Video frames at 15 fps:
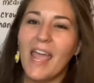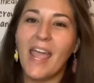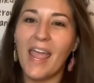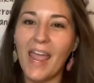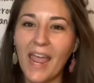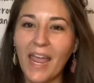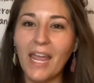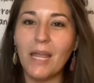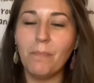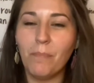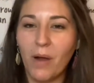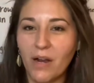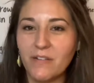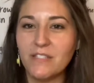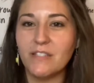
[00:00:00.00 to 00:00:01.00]
8
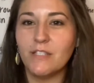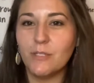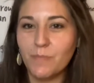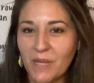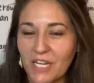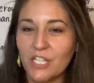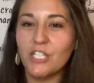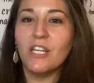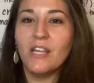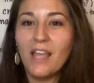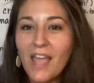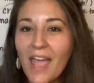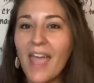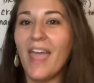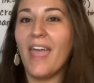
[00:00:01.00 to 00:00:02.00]
parts of speech,
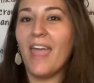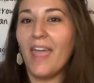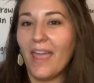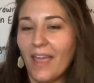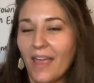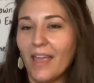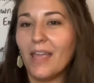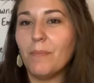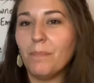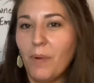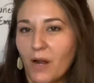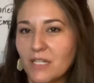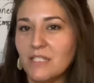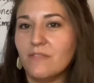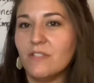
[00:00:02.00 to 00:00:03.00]
8
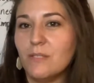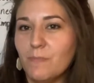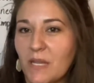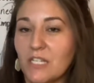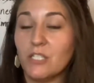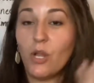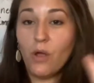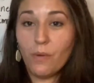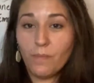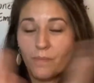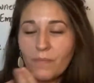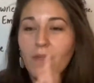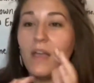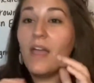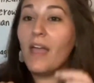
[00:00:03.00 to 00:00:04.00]
parts of speech,
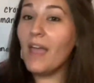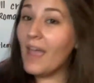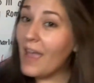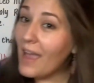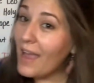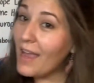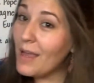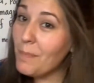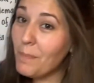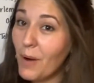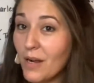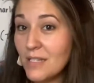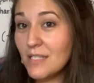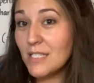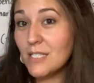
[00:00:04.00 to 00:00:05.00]
8
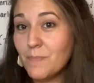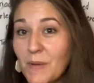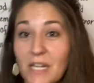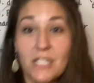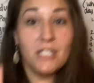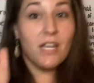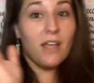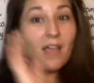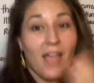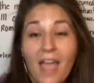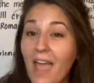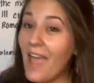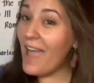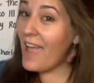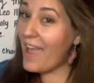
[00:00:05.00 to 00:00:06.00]
parts of speech,
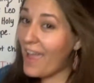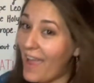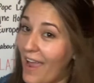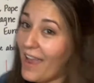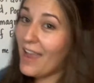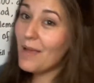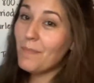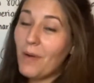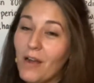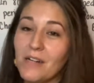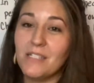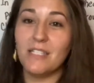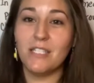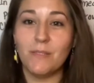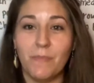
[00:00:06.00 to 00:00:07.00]
8
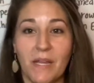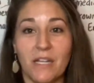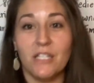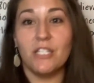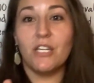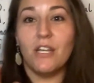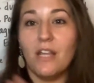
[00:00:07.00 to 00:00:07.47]
parts of speech.